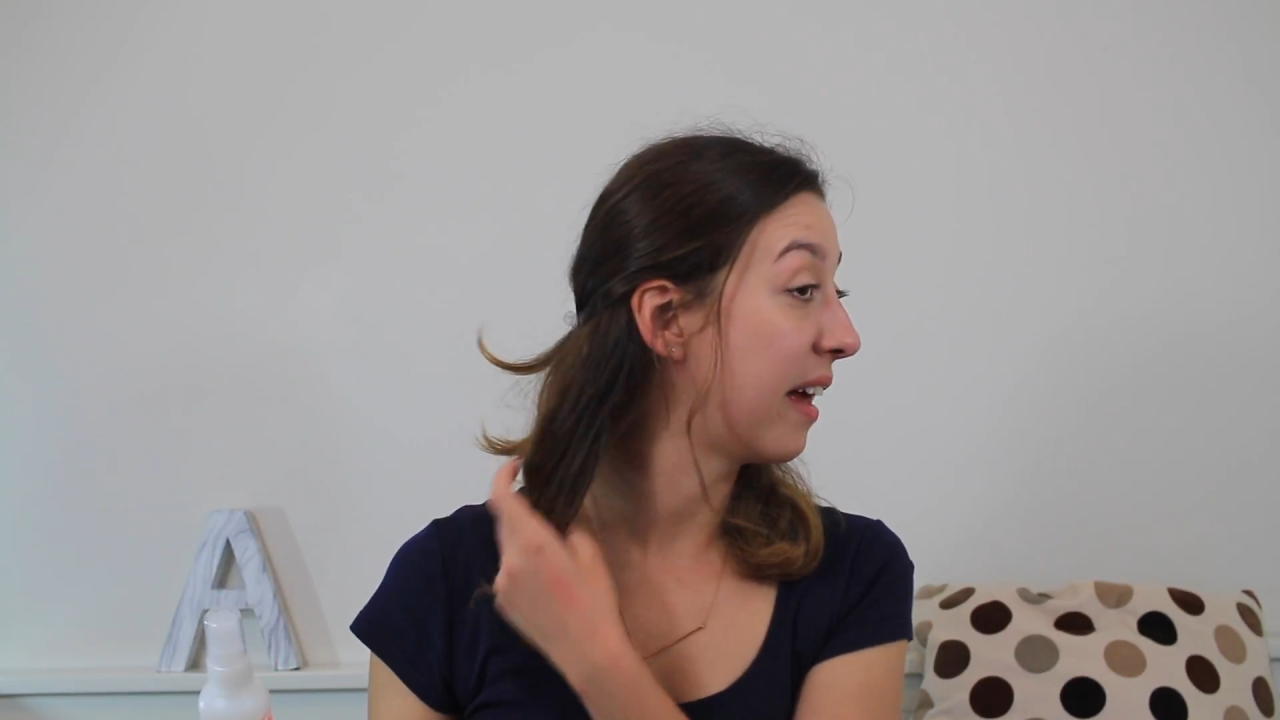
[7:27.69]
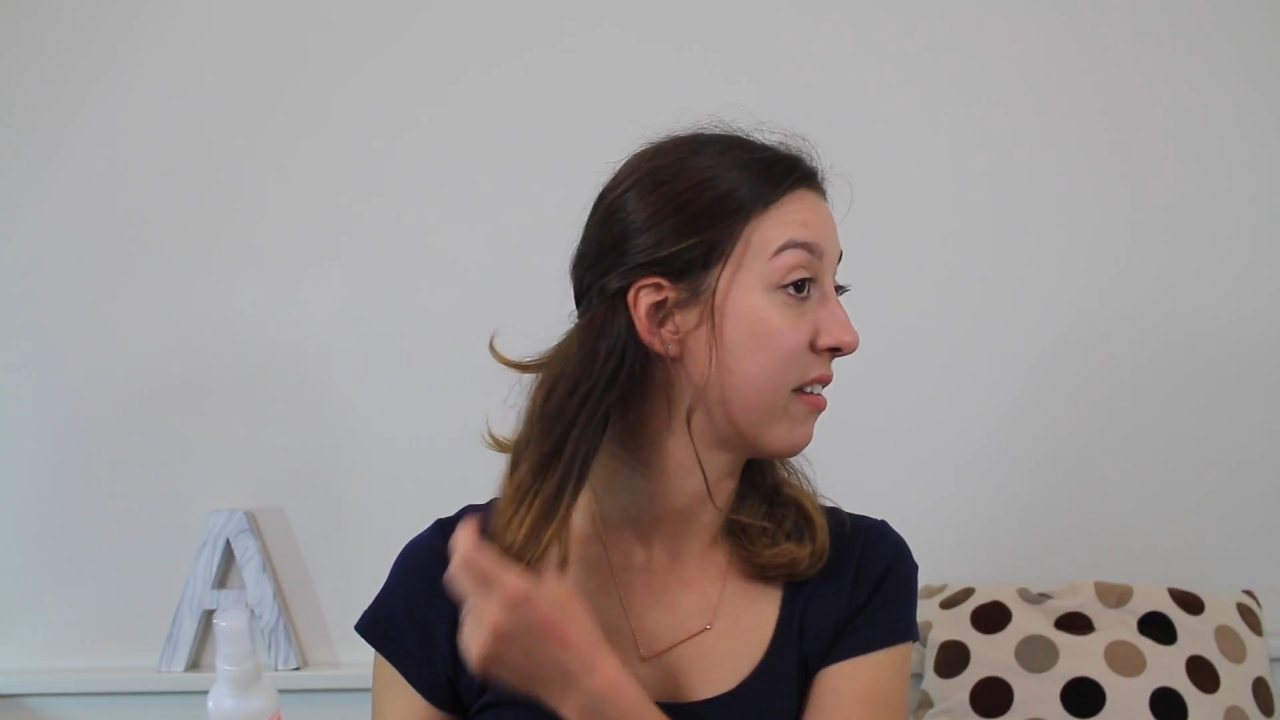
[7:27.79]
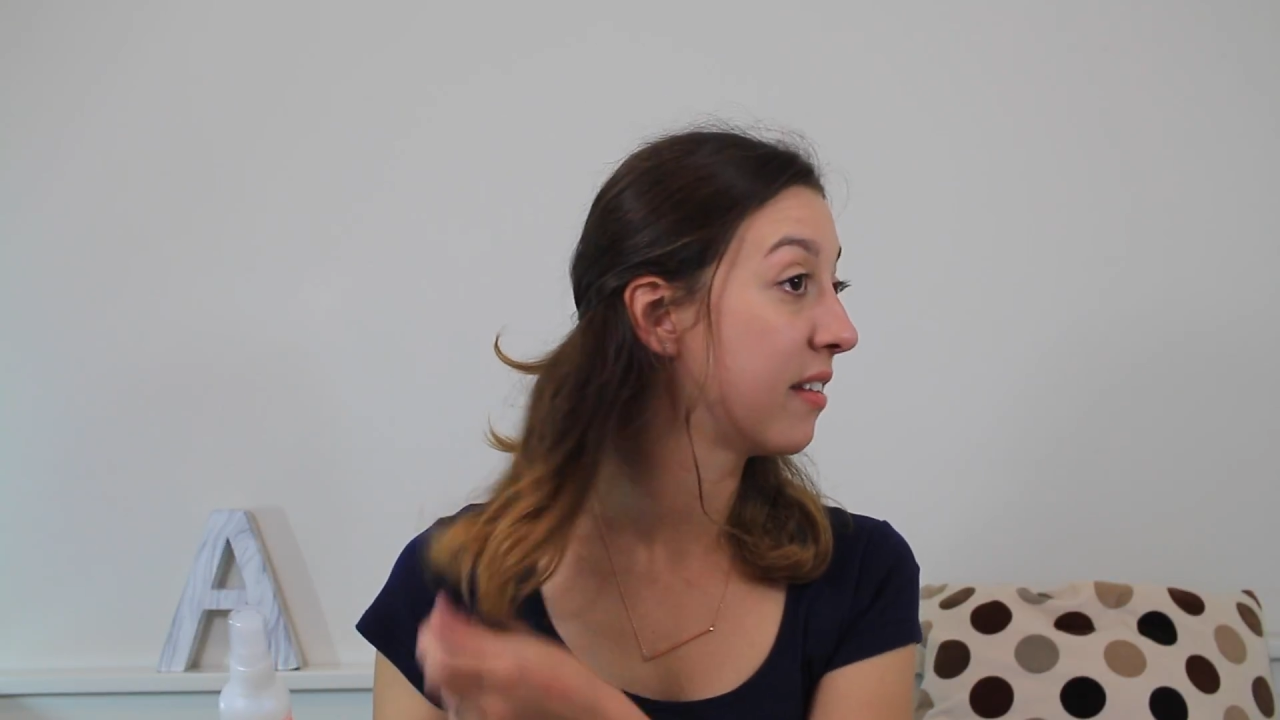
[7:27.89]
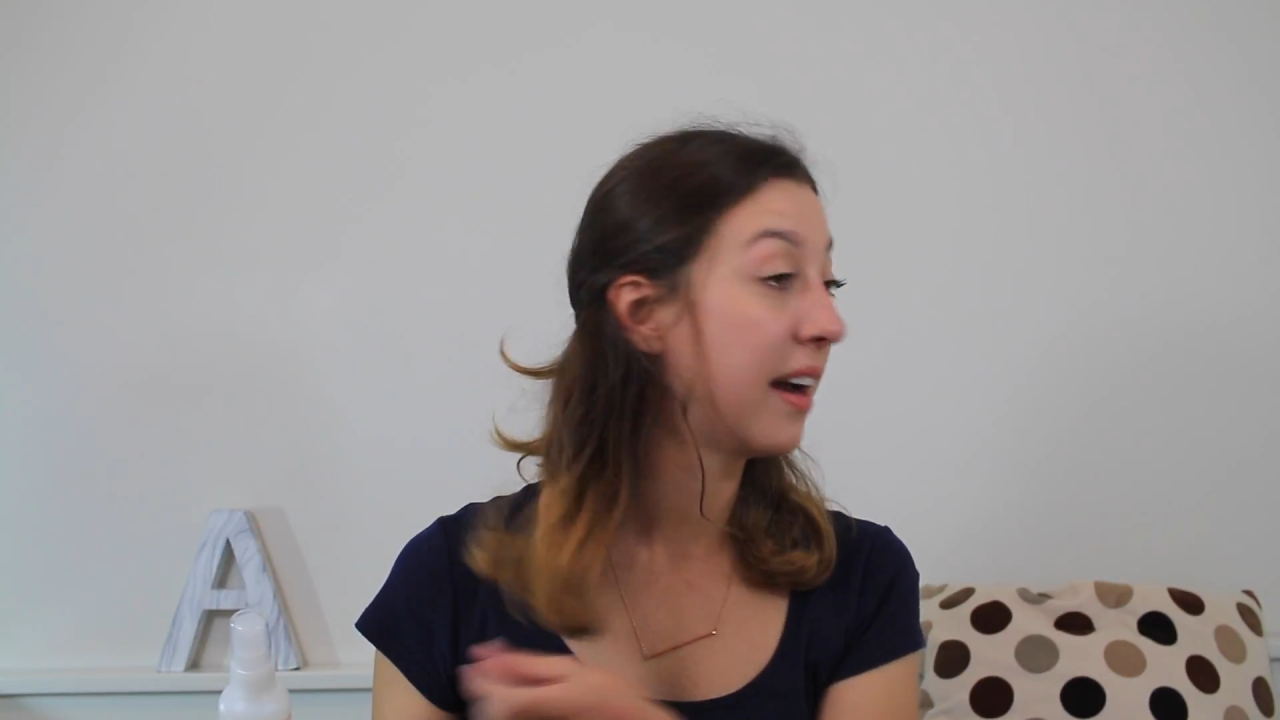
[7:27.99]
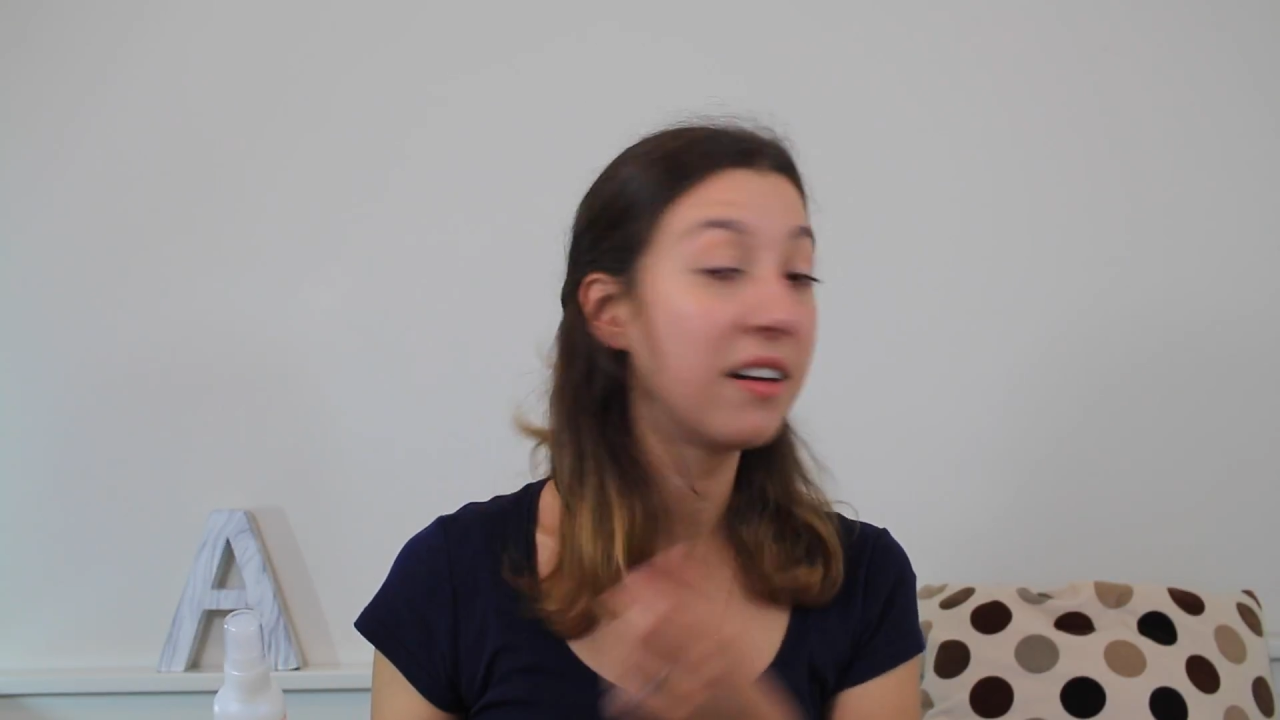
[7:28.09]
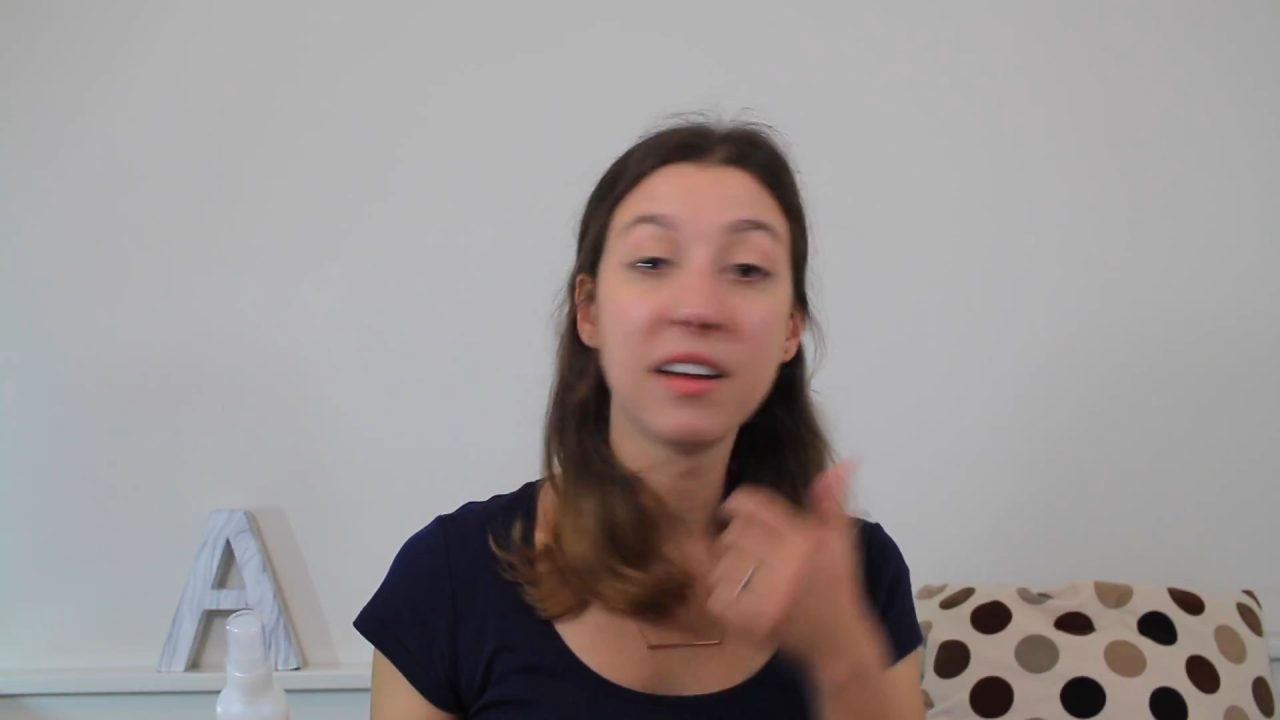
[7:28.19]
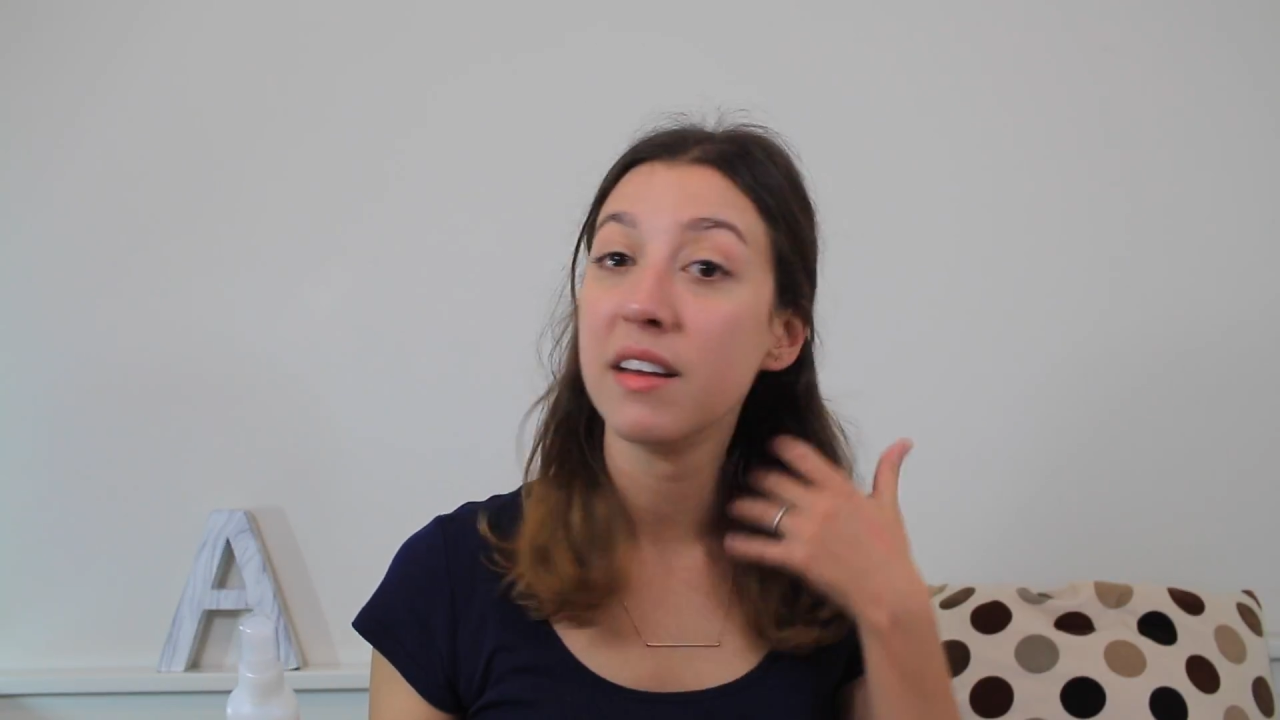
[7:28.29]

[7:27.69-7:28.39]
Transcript: last night,